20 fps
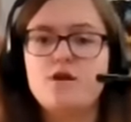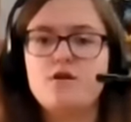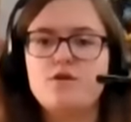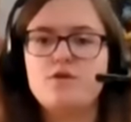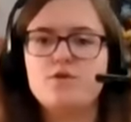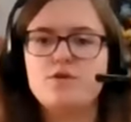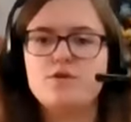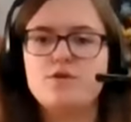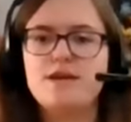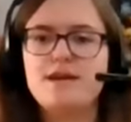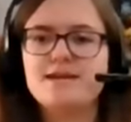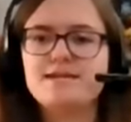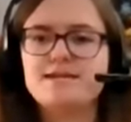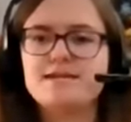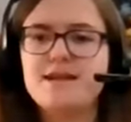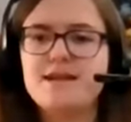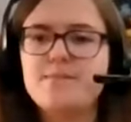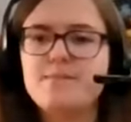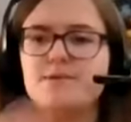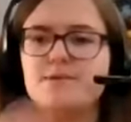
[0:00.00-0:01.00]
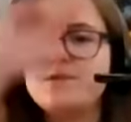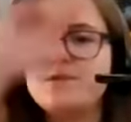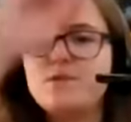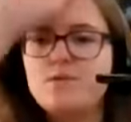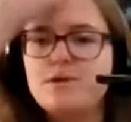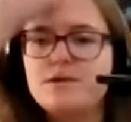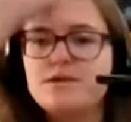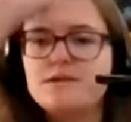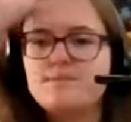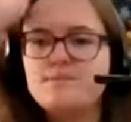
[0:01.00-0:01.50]
Your next step is
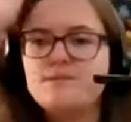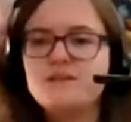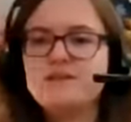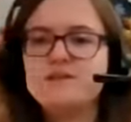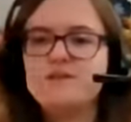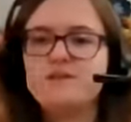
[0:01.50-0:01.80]
going to be